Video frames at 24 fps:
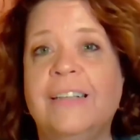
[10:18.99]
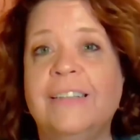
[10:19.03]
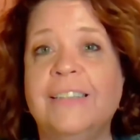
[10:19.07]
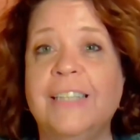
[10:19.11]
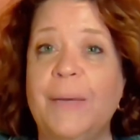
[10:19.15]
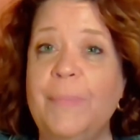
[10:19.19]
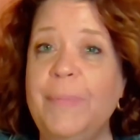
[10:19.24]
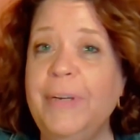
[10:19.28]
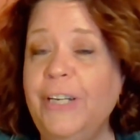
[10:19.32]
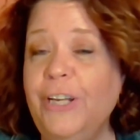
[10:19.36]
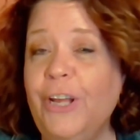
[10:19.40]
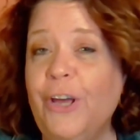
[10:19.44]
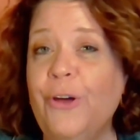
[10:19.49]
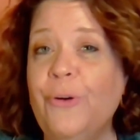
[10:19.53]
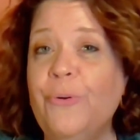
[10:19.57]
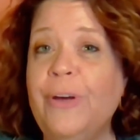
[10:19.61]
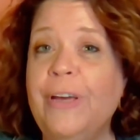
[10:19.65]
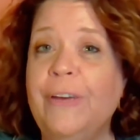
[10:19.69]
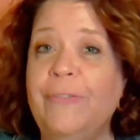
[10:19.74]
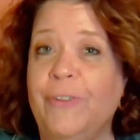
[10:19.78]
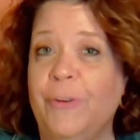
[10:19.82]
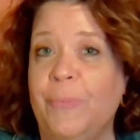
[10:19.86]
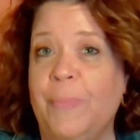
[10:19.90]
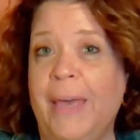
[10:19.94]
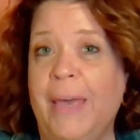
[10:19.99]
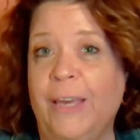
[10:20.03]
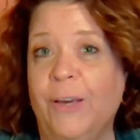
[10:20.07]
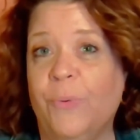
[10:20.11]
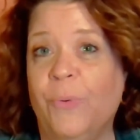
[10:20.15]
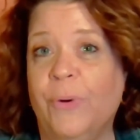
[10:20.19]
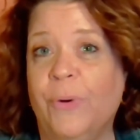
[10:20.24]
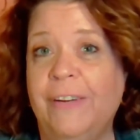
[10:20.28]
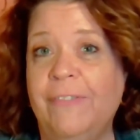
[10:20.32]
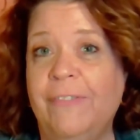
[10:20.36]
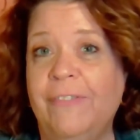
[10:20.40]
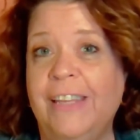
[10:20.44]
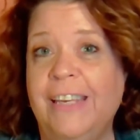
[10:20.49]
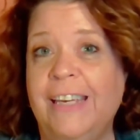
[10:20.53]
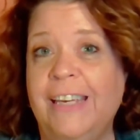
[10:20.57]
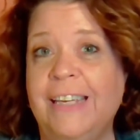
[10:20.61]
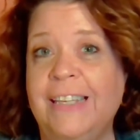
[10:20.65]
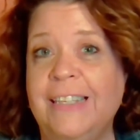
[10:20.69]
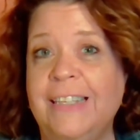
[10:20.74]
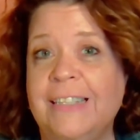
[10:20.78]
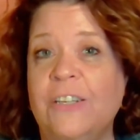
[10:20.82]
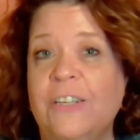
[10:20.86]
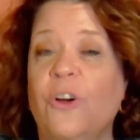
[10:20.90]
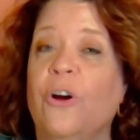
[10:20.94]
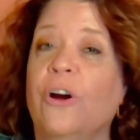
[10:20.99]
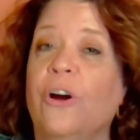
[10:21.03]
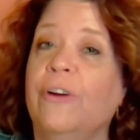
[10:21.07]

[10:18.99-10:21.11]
Let me know if you make one of these